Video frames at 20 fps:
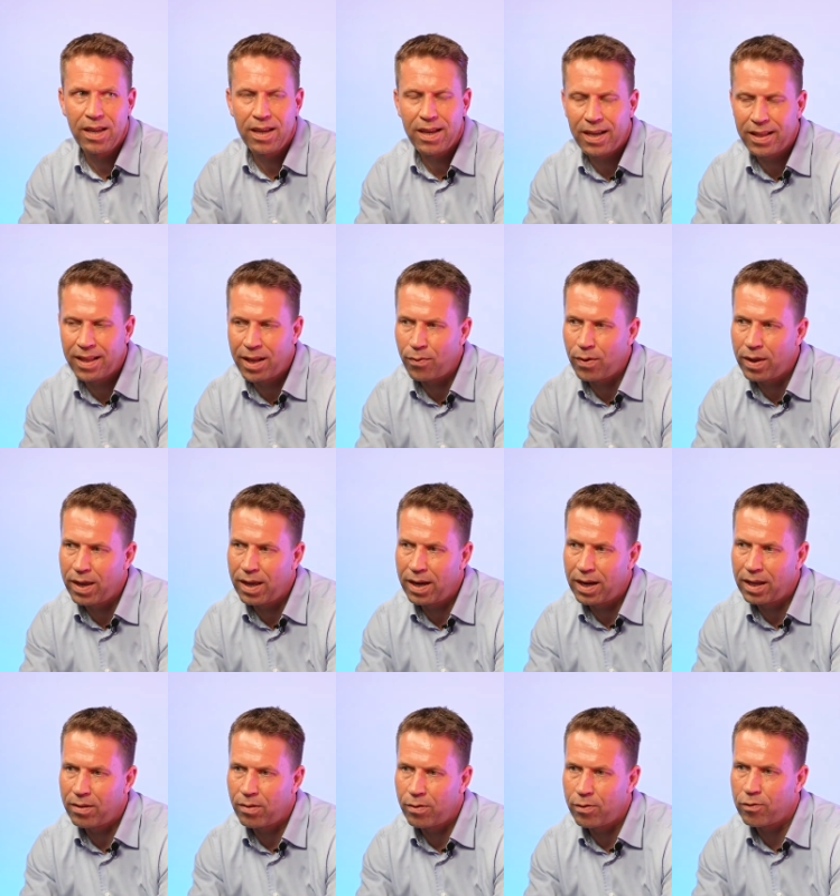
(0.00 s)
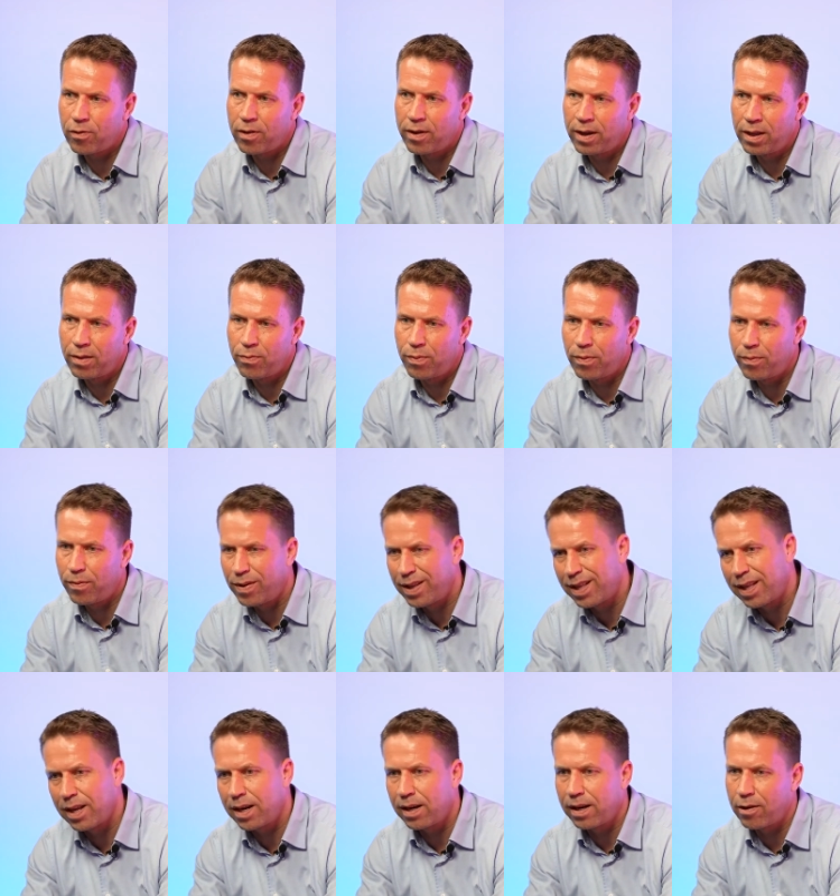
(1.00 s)
and then we get it on site
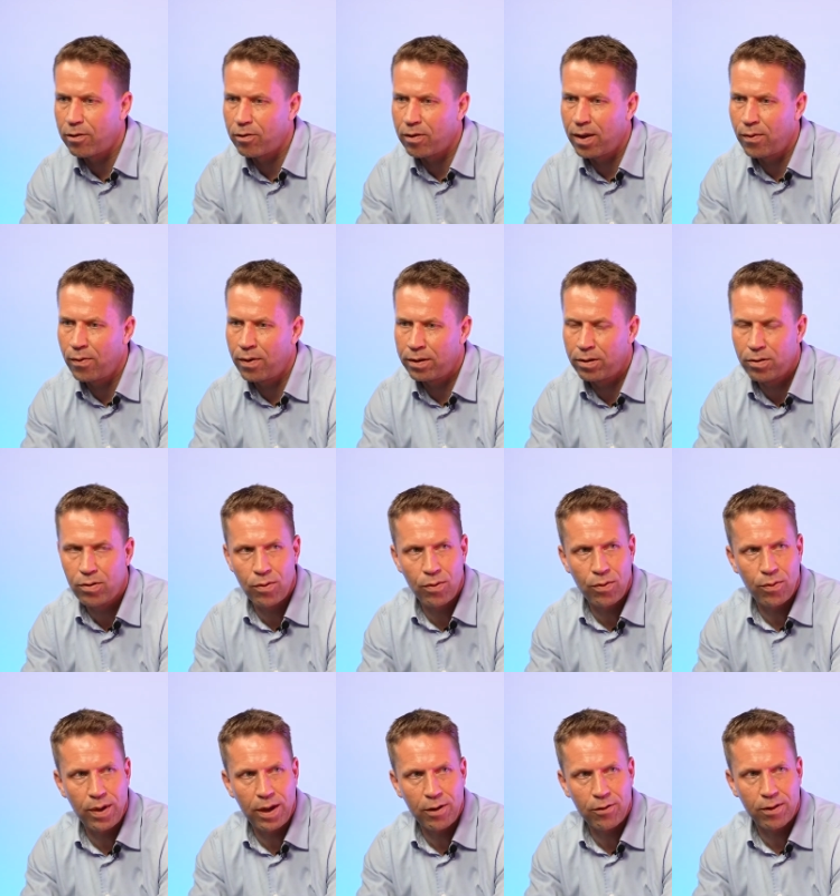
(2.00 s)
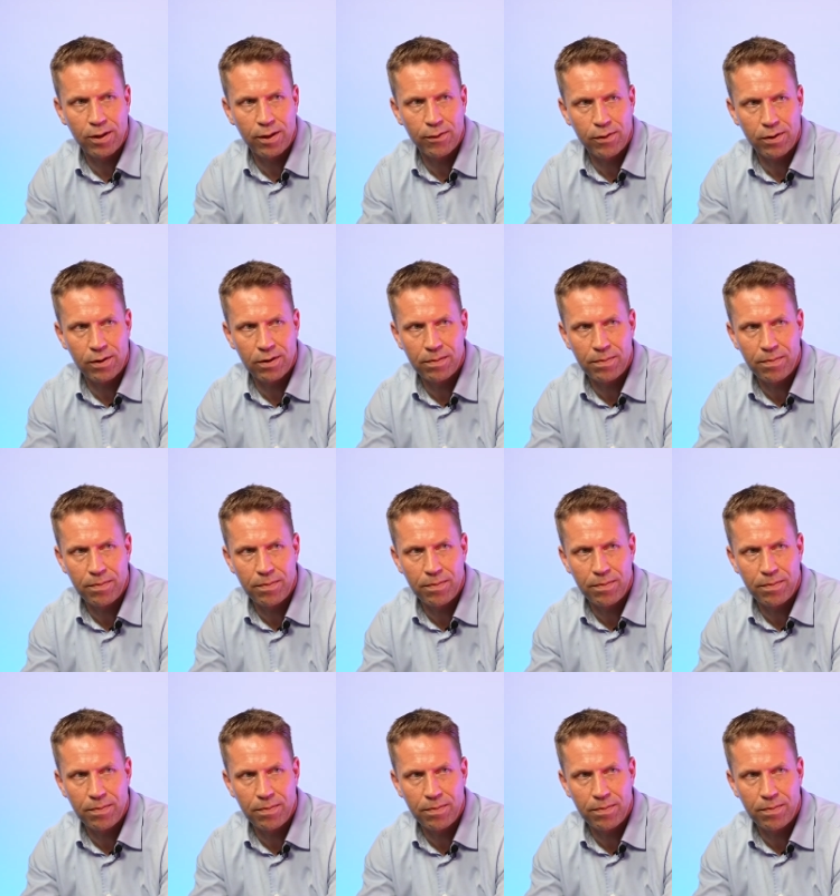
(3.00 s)
within, let's say, 1 to 2 weeks after